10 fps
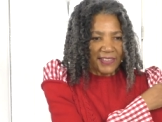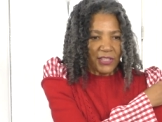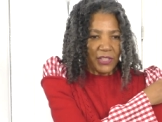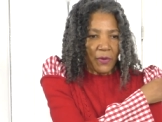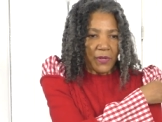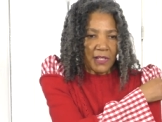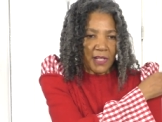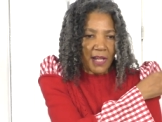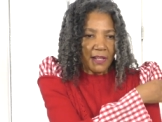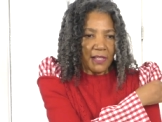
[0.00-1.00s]
I think
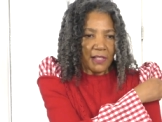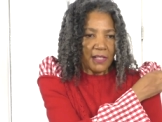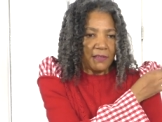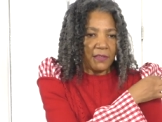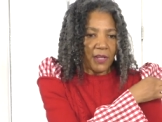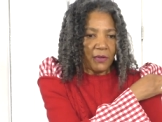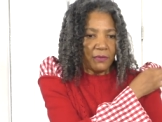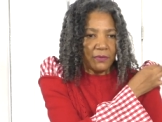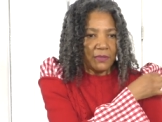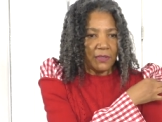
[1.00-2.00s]
you can even go.
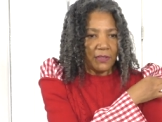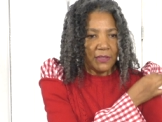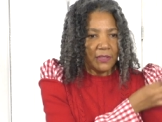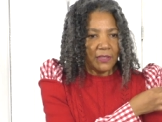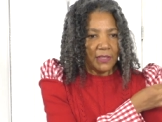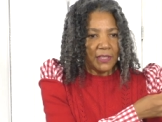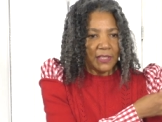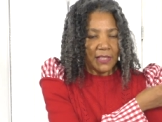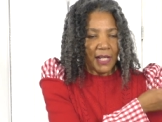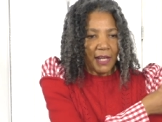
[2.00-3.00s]

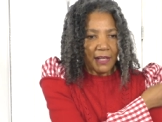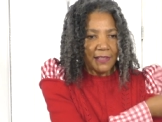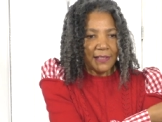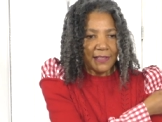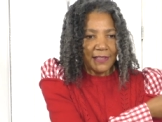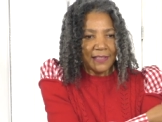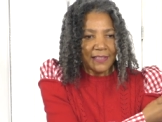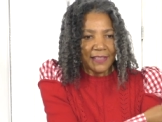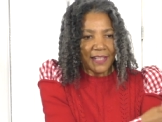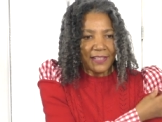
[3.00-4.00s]
Yeah,
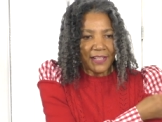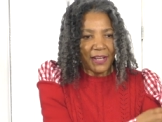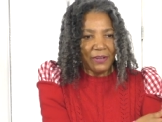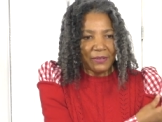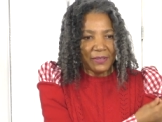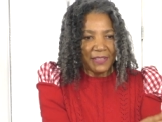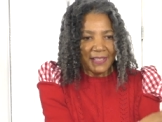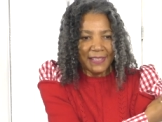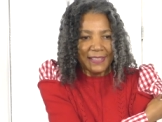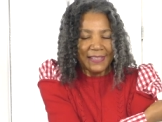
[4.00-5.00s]
there you go
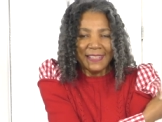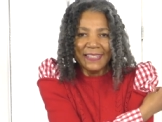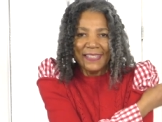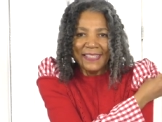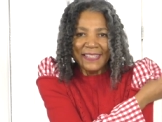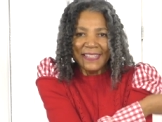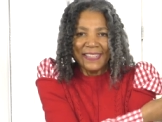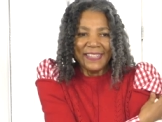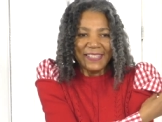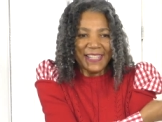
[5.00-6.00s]

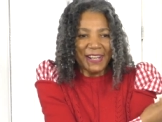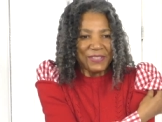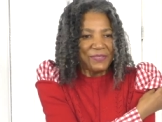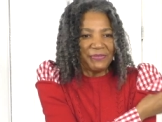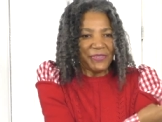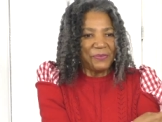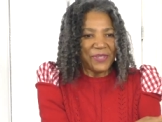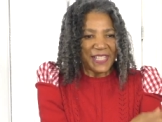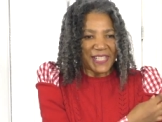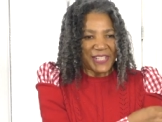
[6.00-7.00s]
can have some fun with
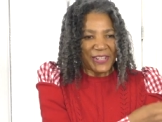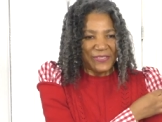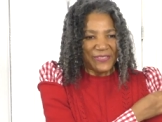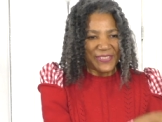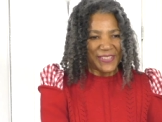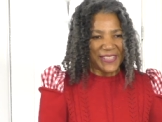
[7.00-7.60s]
this top.